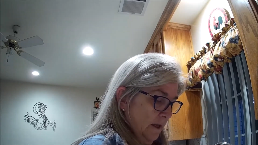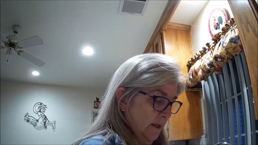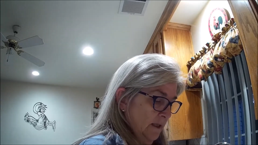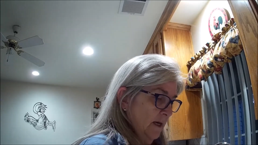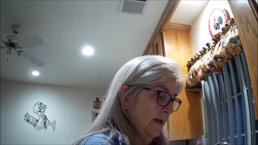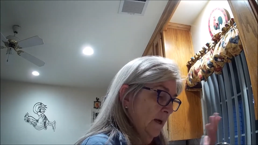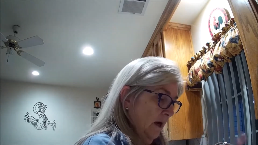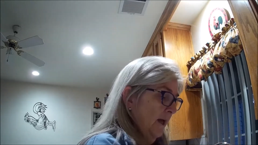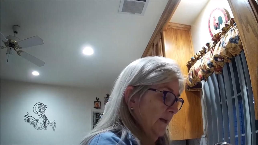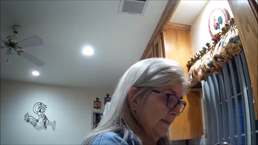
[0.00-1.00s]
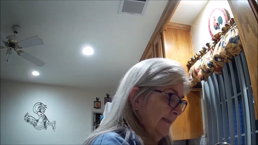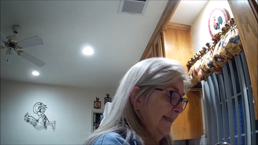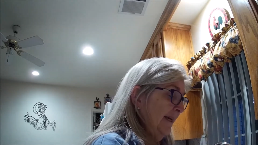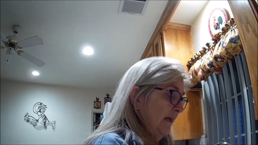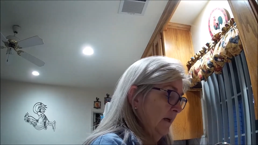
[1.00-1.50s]
And then I got
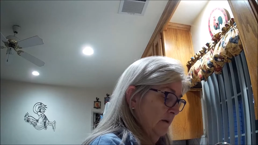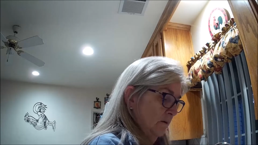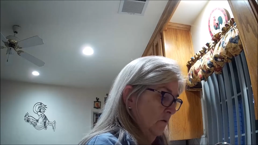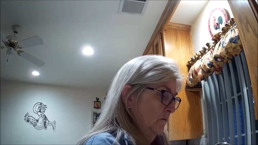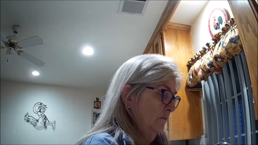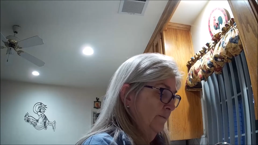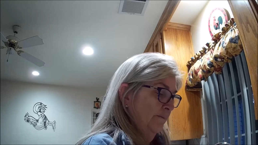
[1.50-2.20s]
sick. I don't know,